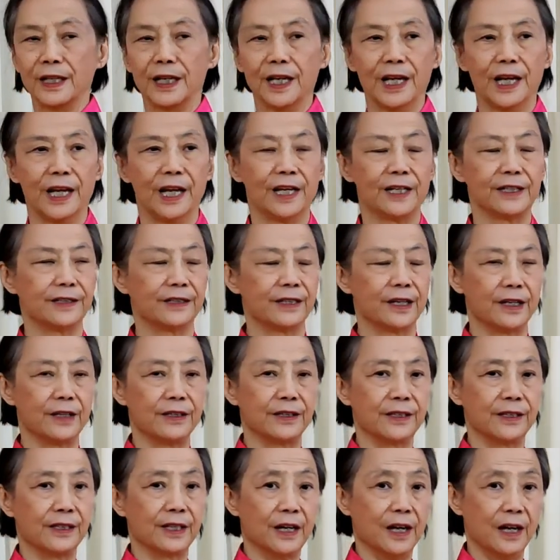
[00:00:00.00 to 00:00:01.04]
and then
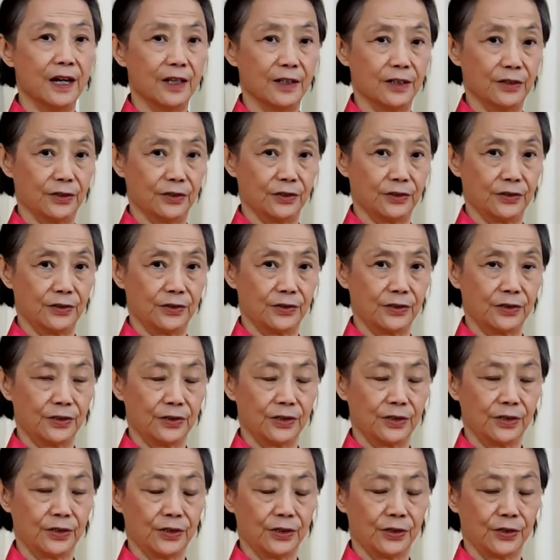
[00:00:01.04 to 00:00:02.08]
the other.
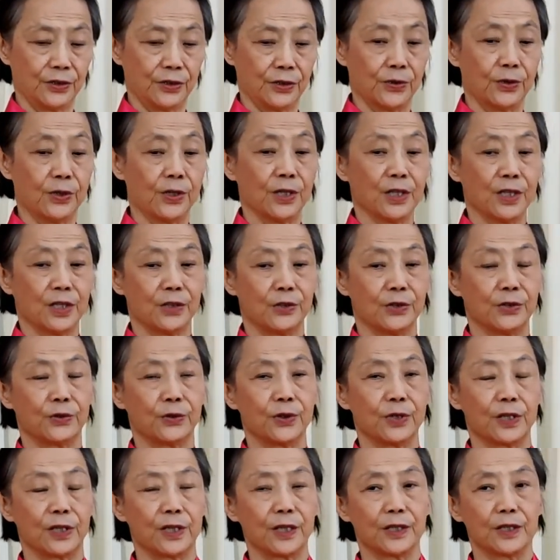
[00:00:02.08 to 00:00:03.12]
So you
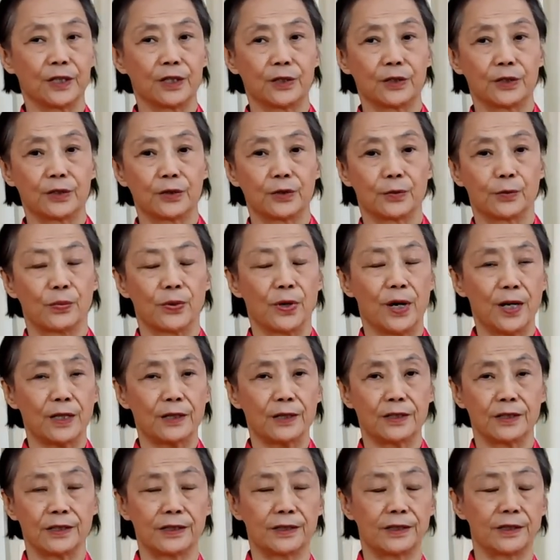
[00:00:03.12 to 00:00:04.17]
are gonna
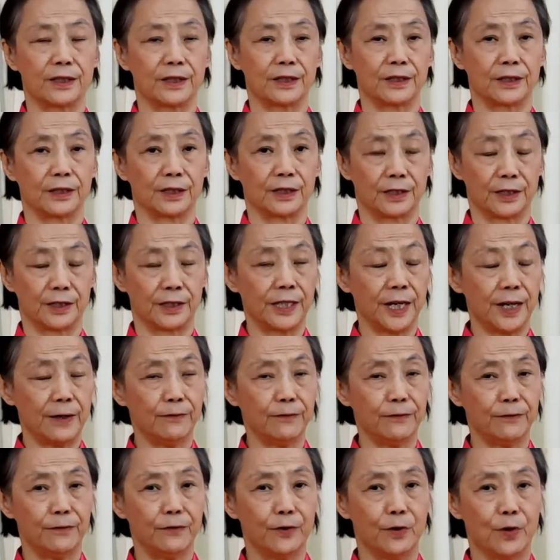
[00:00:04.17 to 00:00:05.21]
practice the same
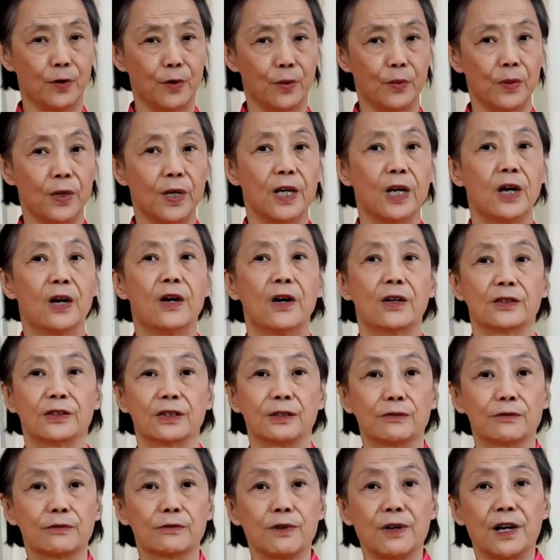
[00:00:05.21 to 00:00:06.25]
form on the
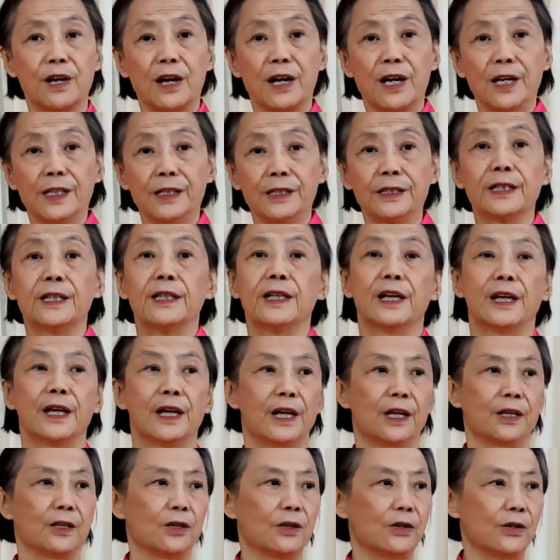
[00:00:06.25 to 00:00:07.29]
right
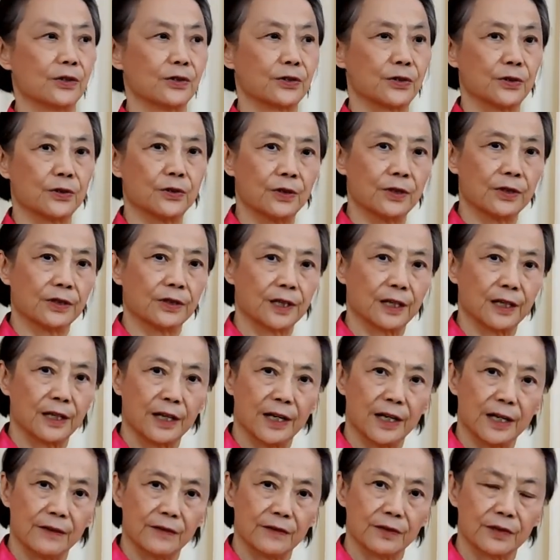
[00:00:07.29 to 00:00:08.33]
and also on the
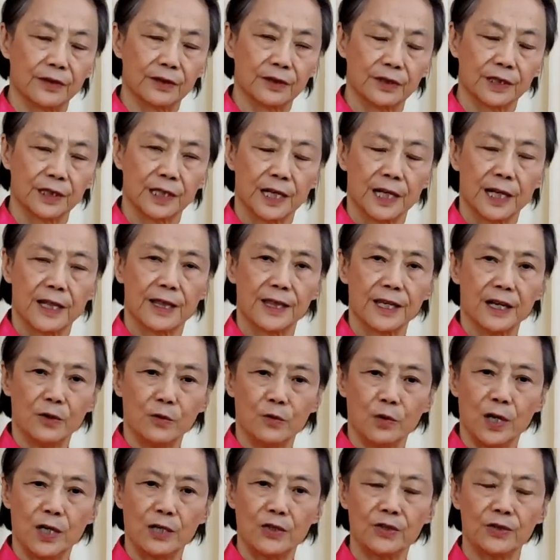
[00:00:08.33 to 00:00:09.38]
left. That
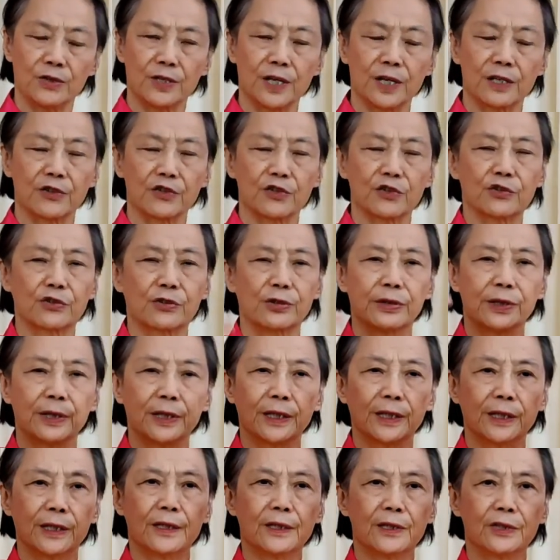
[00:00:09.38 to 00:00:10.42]
way you can
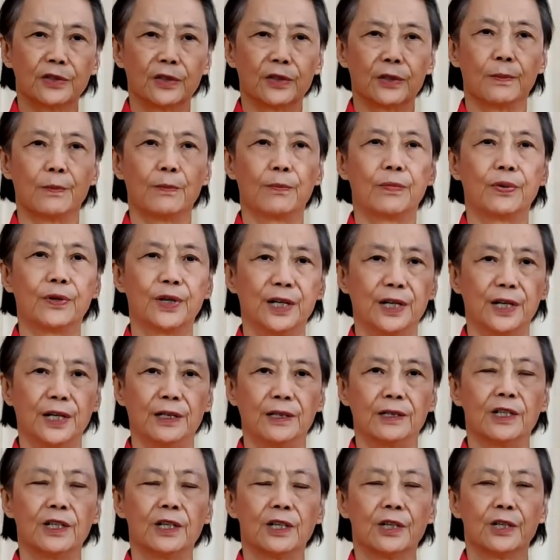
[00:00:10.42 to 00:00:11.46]
train your
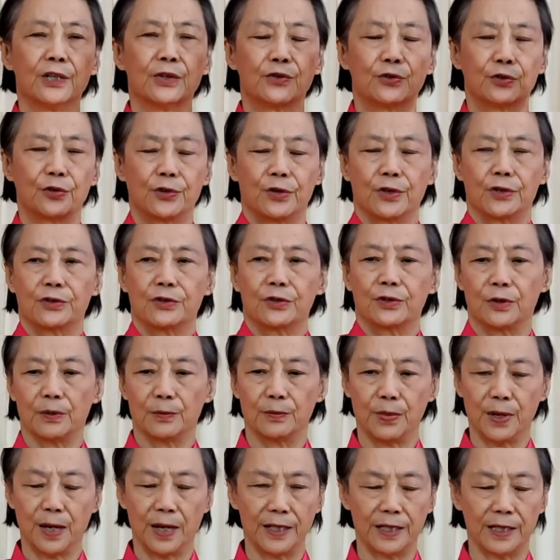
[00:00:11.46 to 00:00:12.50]
brain, train your
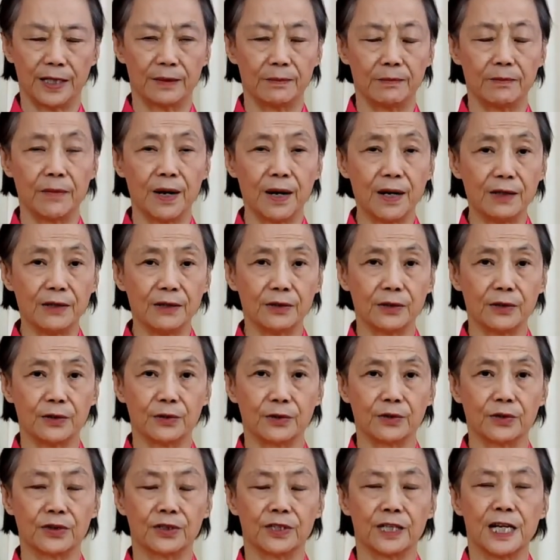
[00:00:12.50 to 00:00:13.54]
body
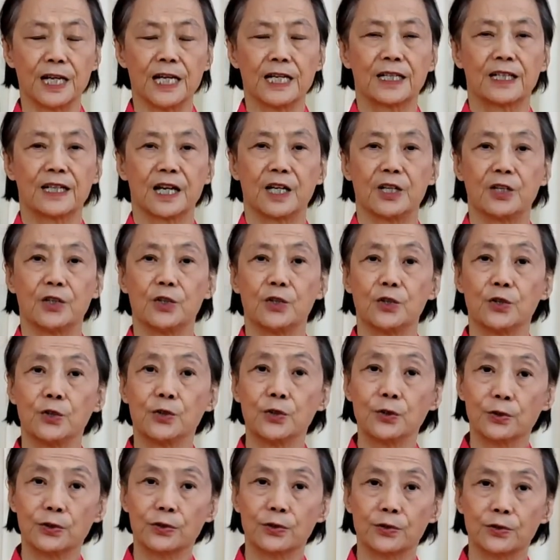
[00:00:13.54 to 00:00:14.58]
muscles, get
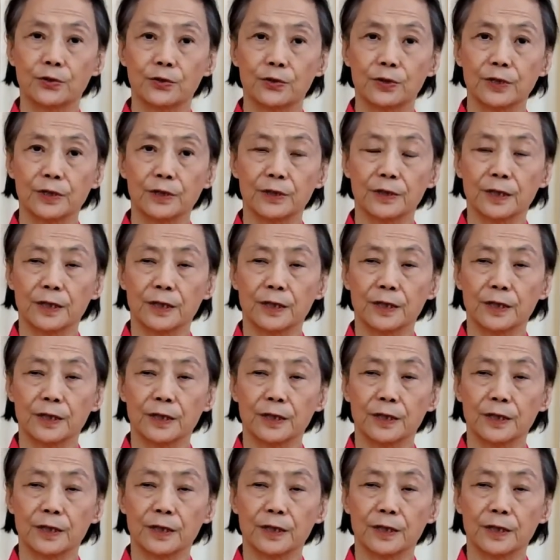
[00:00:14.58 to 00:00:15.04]
used to it,